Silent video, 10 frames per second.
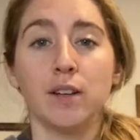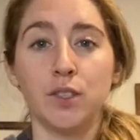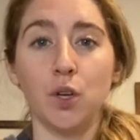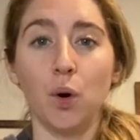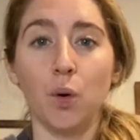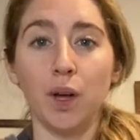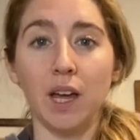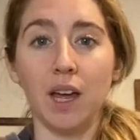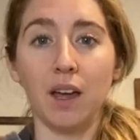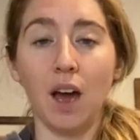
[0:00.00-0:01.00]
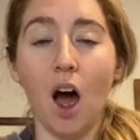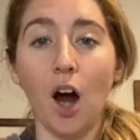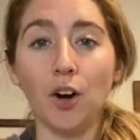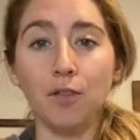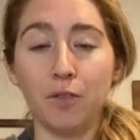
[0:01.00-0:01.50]
So
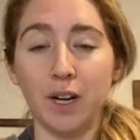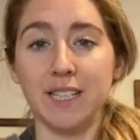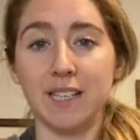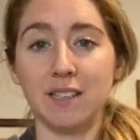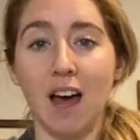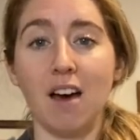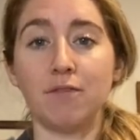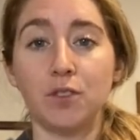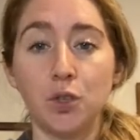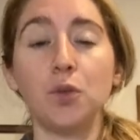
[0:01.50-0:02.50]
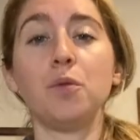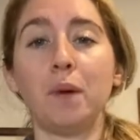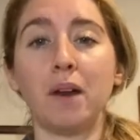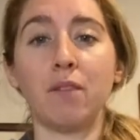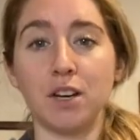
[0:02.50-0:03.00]
our voices have two
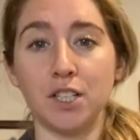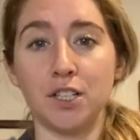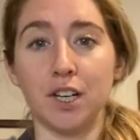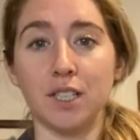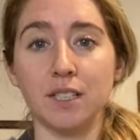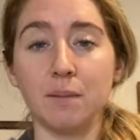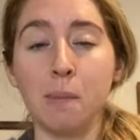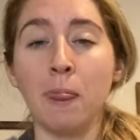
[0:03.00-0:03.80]
main registers.